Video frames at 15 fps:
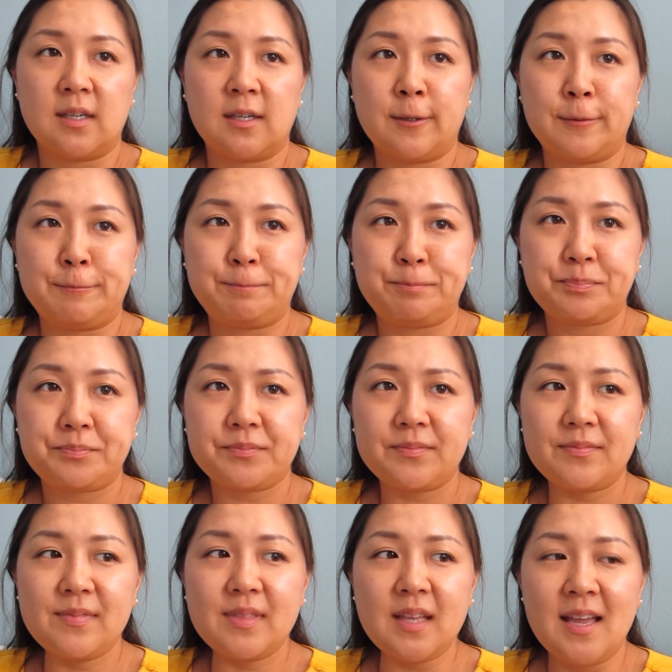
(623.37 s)

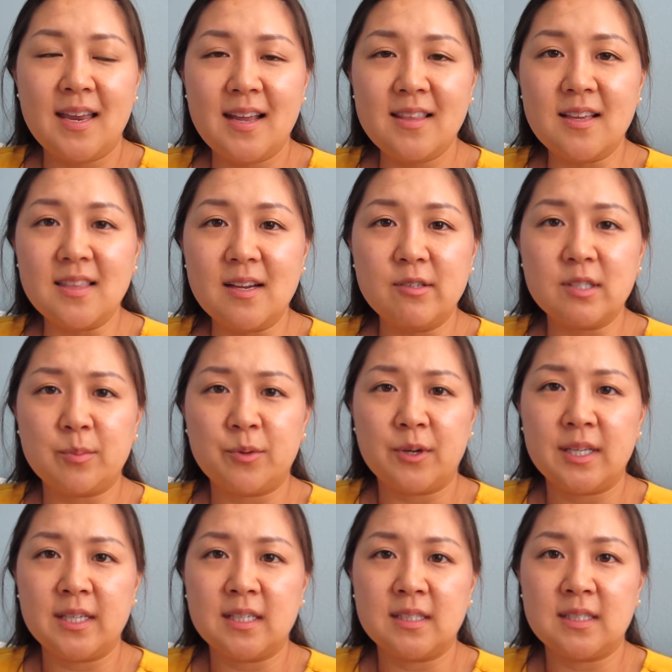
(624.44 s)
And I thought that was a
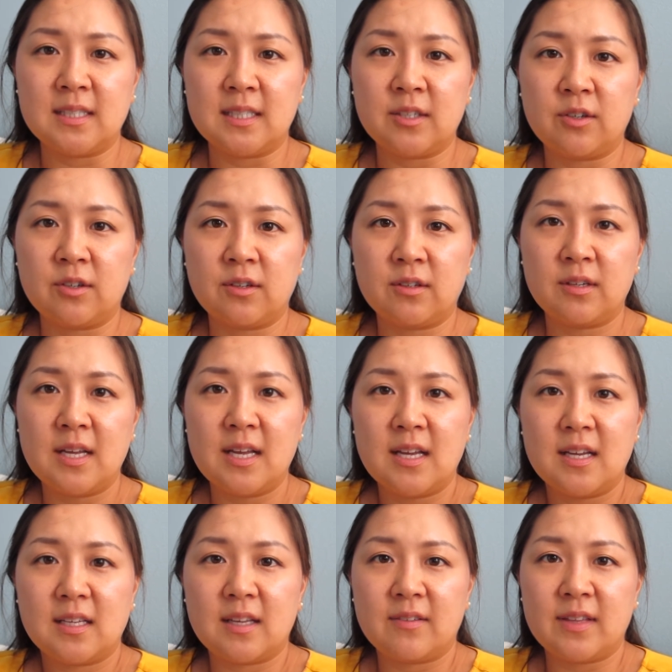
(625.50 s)
pretty good deal
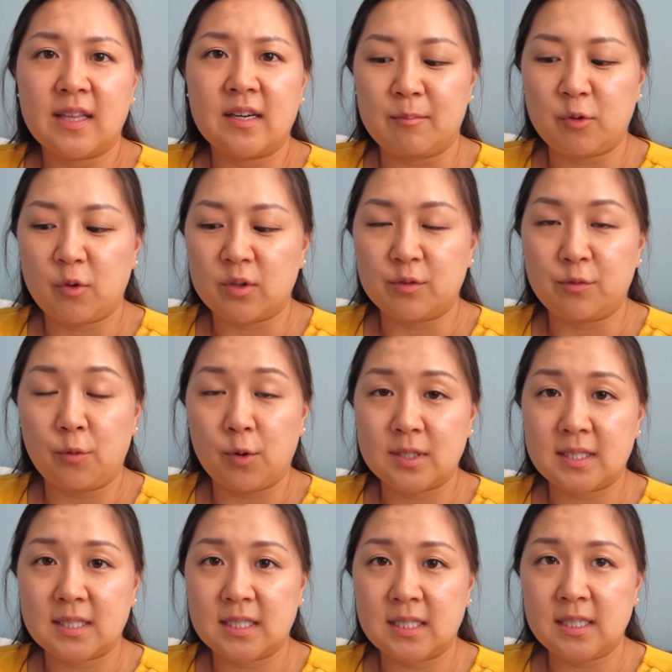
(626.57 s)
given that I'm going to 4
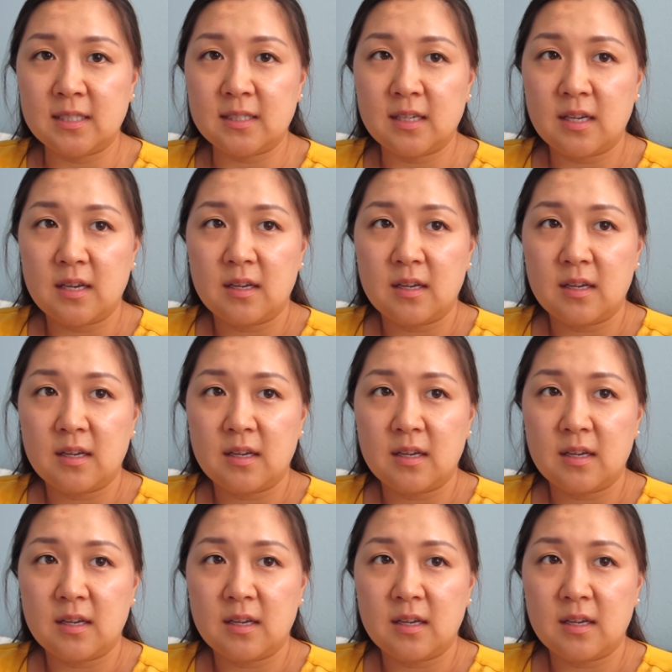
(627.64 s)
cities.